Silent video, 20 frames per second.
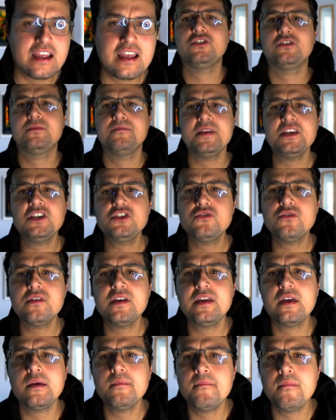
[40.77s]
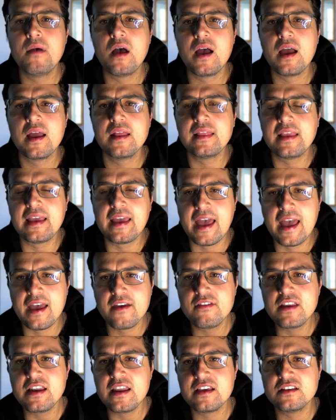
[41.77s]
Because Mystery combined the
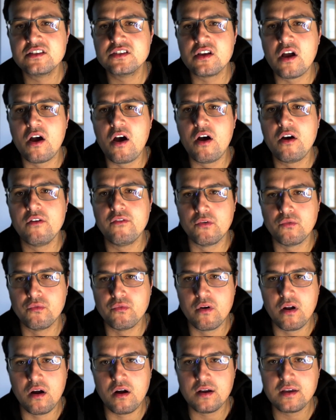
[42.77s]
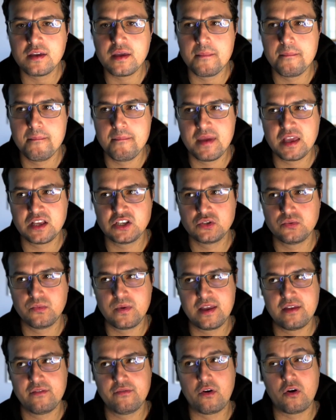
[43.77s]
heaviness of rock mixed
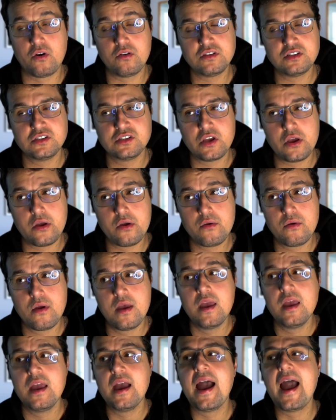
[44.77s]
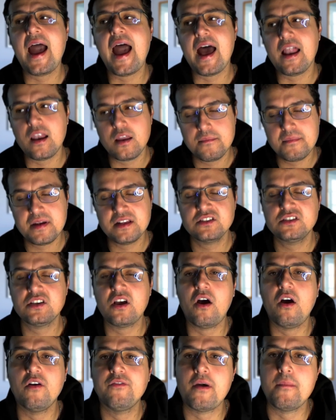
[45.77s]
with also elements
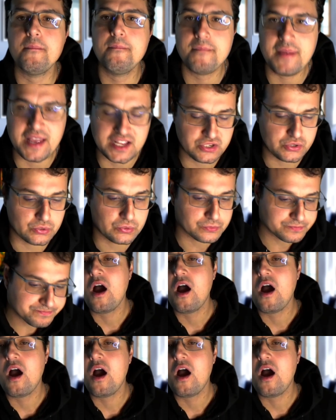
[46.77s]
of metal.